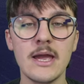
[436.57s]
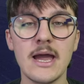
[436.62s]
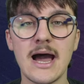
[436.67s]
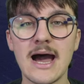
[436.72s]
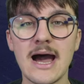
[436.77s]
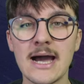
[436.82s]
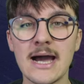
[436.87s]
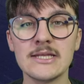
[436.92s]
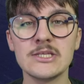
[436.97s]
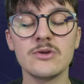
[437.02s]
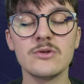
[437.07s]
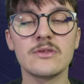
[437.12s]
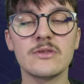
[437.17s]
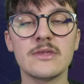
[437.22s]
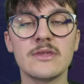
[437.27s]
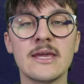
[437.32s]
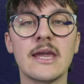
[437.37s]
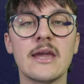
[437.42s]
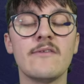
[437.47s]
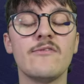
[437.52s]
I do
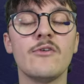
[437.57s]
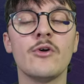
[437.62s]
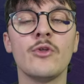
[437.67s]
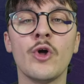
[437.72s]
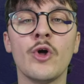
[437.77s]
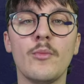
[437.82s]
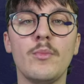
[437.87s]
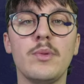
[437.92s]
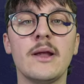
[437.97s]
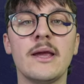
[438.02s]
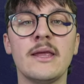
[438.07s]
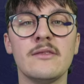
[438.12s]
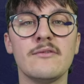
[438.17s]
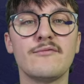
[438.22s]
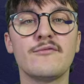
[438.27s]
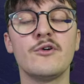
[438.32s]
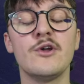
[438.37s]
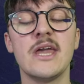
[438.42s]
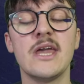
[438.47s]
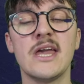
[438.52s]
think if you're not playing the
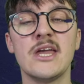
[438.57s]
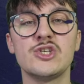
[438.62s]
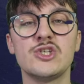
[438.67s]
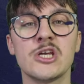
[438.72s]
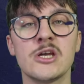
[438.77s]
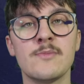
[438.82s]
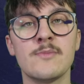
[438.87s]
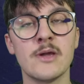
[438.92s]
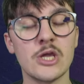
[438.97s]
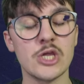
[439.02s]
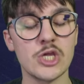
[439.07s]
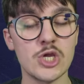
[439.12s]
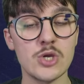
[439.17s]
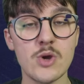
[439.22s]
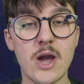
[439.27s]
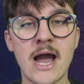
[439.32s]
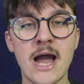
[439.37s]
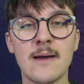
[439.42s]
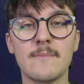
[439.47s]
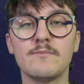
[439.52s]
free hit chip, you
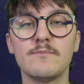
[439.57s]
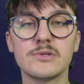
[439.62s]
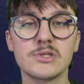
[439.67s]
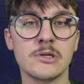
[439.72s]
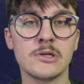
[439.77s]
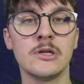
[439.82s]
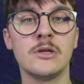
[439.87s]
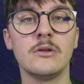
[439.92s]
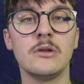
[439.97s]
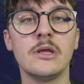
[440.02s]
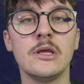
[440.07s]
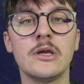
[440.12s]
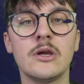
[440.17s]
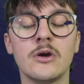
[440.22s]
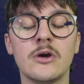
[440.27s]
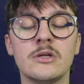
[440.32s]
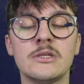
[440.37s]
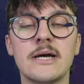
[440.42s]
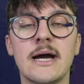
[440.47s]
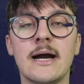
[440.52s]
absolutely
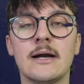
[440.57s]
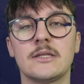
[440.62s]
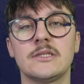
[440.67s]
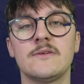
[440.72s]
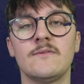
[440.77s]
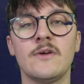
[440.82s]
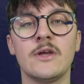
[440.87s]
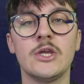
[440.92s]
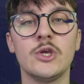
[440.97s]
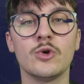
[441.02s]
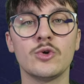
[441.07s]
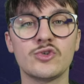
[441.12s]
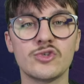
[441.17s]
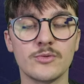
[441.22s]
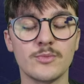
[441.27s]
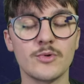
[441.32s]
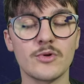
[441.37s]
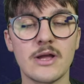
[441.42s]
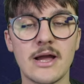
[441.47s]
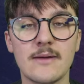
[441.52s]
could activate your
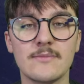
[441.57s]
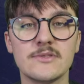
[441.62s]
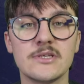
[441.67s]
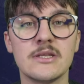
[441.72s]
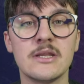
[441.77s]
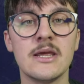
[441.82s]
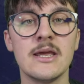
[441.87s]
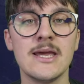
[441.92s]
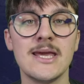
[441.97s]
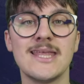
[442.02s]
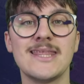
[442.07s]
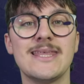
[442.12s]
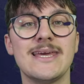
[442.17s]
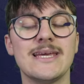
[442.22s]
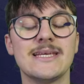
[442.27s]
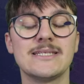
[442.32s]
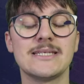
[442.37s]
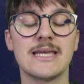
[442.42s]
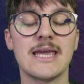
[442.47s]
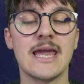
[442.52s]
triple captain
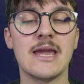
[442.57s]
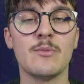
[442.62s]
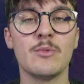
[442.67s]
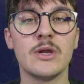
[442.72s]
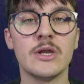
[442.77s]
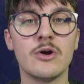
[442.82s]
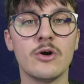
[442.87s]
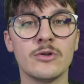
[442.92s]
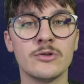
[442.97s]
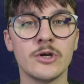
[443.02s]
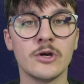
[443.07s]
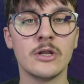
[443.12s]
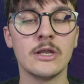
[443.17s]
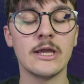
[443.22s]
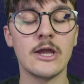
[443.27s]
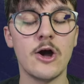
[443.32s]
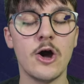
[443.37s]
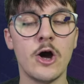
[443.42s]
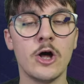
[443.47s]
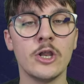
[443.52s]
this game week on Erling
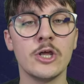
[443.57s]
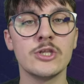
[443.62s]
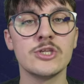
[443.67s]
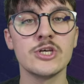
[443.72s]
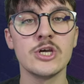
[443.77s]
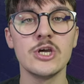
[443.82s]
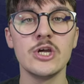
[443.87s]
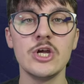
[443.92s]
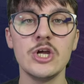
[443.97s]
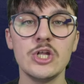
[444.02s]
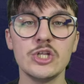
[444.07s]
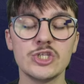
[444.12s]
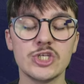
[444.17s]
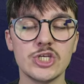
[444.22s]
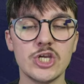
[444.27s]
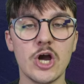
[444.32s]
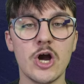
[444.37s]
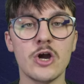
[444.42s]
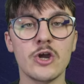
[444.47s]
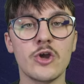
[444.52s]
Haaland.
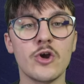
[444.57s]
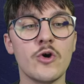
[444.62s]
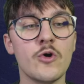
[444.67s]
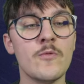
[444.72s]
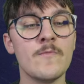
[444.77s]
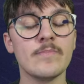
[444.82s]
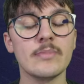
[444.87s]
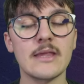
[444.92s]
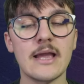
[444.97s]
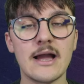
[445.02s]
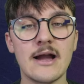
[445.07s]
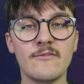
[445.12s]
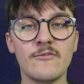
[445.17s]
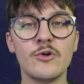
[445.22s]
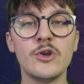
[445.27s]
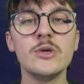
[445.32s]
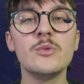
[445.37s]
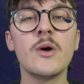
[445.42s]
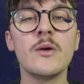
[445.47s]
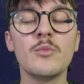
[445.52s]
Thiago, I've
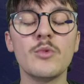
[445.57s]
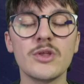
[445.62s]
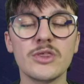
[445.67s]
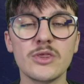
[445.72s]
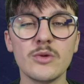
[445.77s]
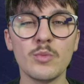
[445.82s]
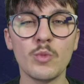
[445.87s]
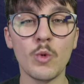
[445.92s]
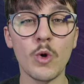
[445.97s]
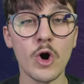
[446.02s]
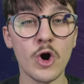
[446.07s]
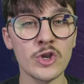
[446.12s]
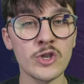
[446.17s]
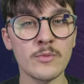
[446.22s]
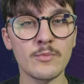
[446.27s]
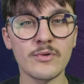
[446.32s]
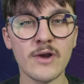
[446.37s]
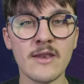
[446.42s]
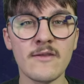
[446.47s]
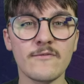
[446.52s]
only went with the one
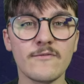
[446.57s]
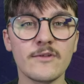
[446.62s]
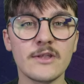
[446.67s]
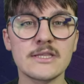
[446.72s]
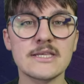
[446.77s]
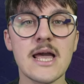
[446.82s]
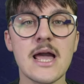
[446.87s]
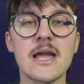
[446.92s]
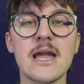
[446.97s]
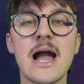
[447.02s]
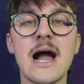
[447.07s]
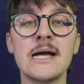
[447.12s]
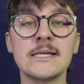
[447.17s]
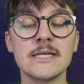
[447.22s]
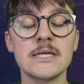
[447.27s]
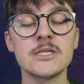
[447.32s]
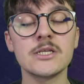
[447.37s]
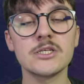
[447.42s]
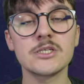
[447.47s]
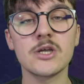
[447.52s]
Brentford attacker. As
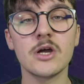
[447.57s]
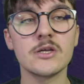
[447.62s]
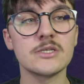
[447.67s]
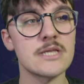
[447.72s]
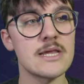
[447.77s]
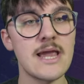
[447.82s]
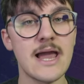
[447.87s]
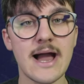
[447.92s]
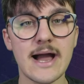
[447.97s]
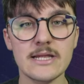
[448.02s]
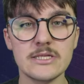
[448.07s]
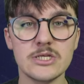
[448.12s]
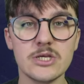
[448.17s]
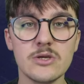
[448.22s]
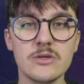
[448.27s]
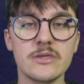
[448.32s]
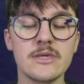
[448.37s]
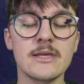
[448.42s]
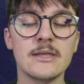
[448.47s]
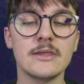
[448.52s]
I discussed, I do
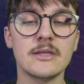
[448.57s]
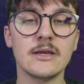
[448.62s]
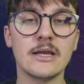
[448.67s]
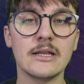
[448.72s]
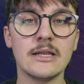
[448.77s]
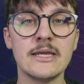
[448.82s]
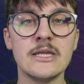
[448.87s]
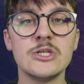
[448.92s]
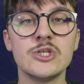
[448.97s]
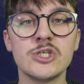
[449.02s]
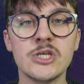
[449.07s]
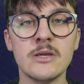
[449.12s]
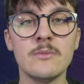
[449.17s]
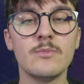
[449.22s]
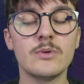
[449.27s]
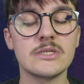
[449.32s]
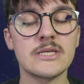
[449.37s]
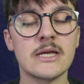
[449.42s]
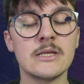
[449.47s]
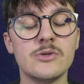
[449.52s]
think the clean sheet
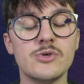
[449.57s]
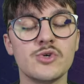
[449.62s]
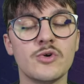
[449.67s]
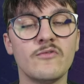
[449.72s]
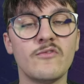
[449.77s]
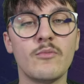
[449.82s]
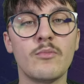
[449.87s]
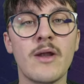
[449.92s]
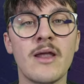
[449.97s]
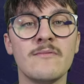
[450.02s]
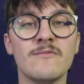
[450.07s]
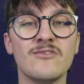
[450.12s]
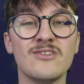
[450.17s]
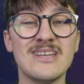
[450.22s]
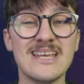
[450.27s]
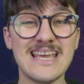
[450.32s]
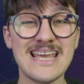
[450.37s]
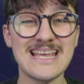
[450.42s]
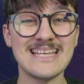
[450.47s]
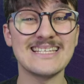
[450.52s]
potential for Brentford
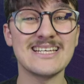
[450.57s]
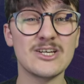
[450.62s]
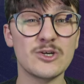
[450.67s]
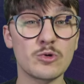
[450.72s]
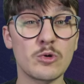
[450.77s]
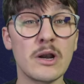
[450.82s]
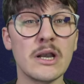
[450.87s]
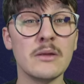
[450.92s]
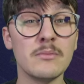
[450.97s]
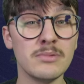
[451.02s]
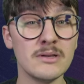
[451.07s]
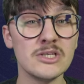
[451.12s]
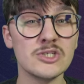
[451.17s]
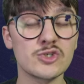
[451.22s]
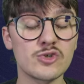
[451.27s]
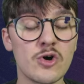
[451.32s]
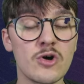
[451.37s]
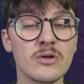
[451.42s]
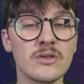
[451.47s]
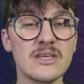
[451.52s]
is incredibly
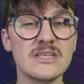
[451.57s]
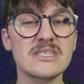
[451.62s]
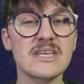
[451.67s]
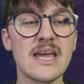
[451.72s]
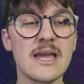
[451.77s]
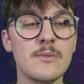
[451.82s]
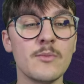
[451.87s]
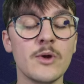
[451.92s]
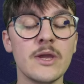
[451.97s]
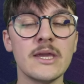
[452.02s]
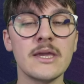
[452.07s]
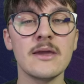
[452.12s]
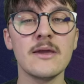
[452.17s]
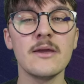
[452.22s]
strong this game week,